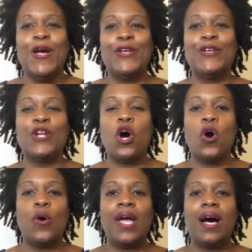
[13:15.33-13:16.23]
you
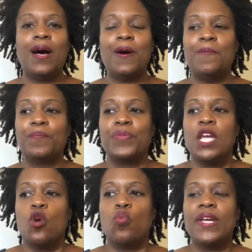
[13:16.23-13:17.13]
know,
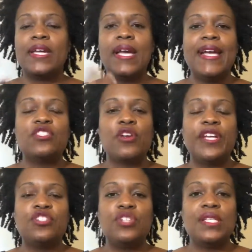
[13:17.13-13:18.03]
when Cancer
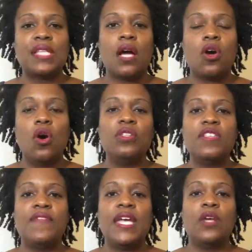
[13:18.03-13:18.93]
energy is not
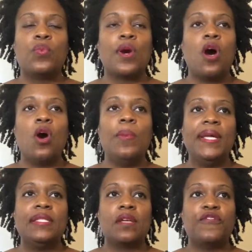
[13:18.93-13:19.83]
cultivated, we're
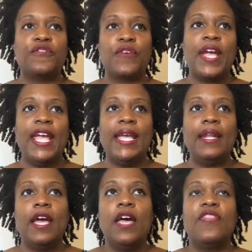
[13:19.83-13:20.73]
always afraid
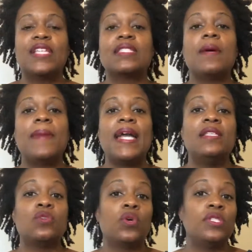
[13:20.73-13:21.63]
that
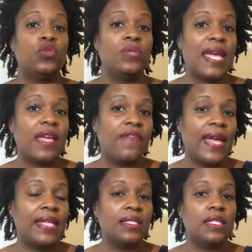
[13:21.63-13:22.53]
somebody's going to take
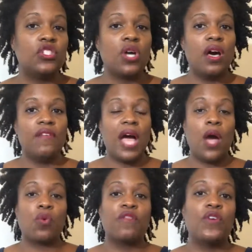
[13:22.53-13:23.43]
advantage of
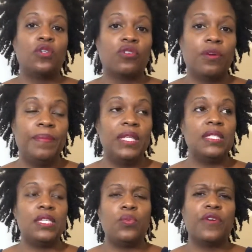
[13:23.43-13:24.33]
our
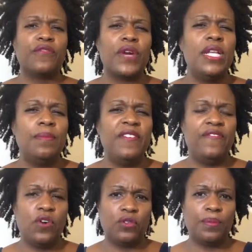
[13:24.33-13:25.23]
vulnerability. We're afraid to be
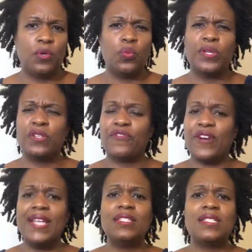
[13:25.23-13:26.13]
vulnerable. We're
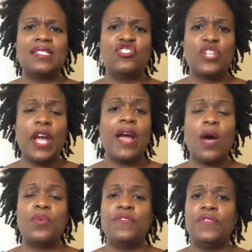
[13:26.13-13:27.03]
afraid to share how
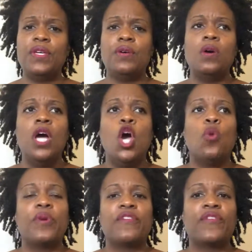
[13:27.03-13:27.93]
we feel.
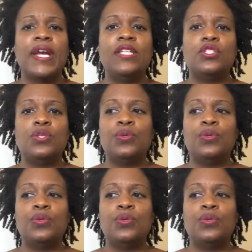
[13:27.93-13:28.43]
We're afraid